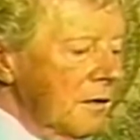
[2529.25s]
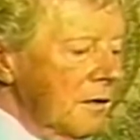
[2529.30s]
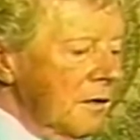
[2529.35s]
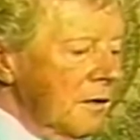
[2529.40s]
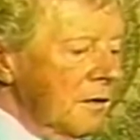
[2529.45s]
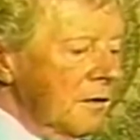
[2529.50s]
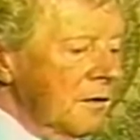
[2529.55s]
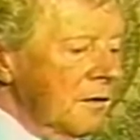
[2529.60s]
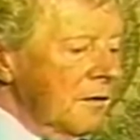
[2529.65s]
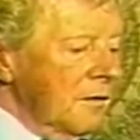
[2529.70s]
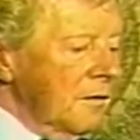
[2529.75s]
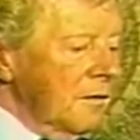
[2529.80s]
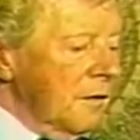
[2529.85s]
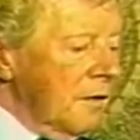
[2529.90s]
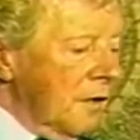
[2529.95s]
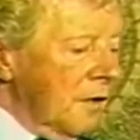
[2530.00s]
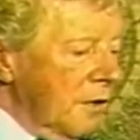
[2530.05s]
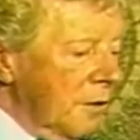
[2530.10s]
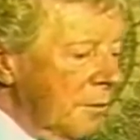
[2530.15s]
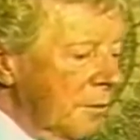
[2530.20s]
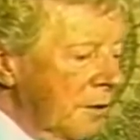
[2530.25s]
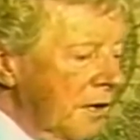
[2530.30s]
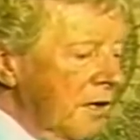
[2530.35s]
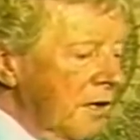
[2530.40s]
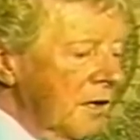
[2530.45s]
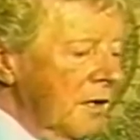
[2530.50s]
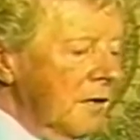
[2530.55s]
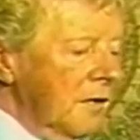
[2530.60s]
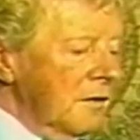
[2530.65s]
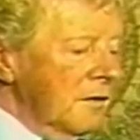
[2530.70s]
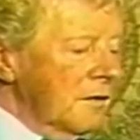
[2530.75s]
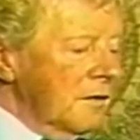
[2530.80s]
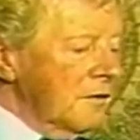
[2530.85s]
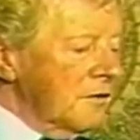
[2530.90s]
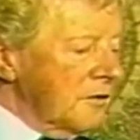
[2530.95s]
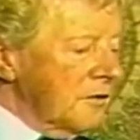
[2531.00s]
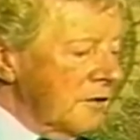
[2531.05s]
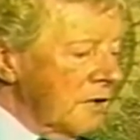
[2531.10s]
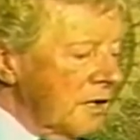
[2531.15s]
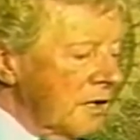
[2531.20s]
in dire pain
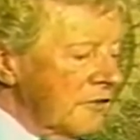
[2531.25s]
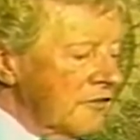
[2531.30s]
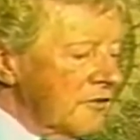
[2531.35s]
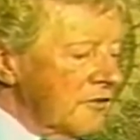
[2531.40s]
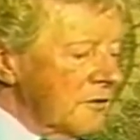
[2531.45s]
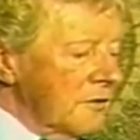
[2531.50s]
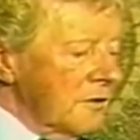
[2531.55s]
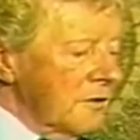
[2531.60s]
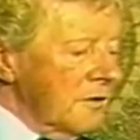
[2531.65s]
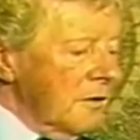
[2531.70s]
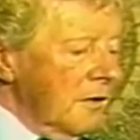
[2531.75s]
and straits